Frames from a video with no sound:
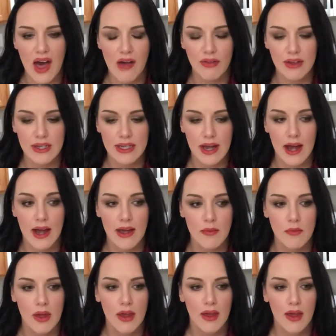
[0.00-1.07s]
the time.
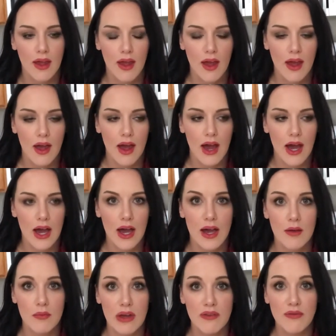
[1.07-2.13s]

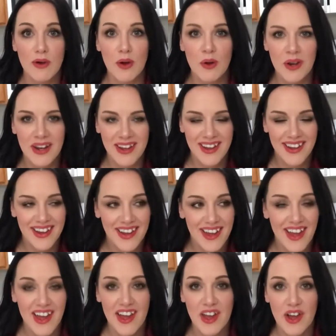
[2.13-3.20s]
My phone,
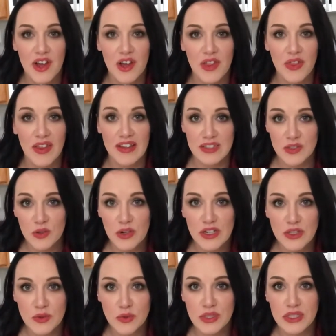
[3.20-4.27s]
the storage
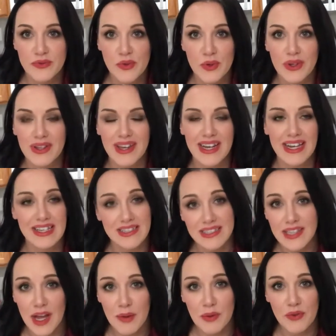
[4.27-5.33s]
was full and it
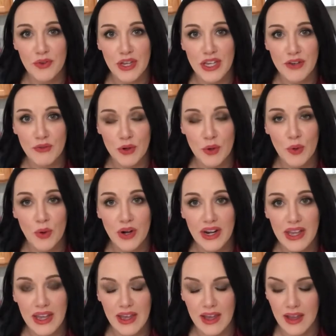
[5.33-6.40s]
stopped freaking recording.
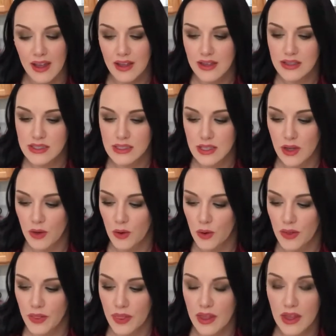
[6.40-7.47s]
So
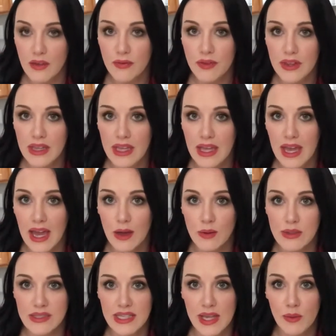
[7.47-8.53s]
thankfully I was
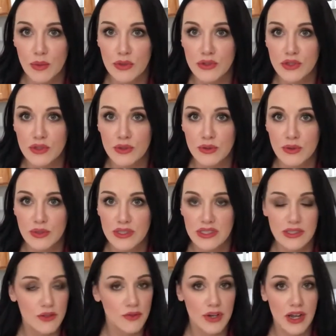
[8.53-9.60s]
able to still
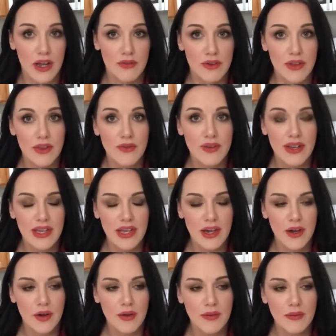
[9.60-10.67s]
recover the video.